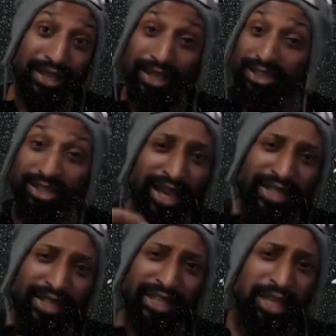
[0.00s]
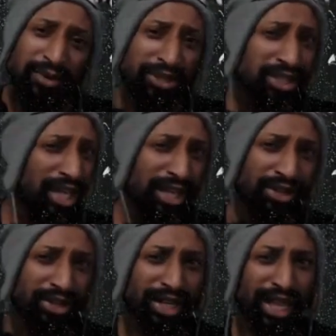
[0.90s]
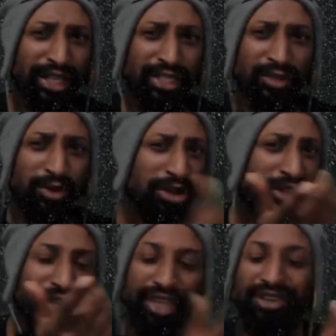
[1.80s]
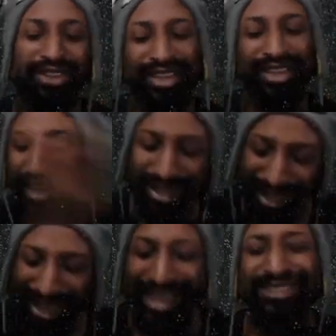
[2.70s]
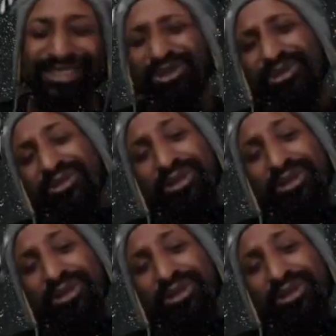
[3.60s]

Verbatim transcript: It's just like I tell you with the janitor analogy, where you're the, you're the king of the castle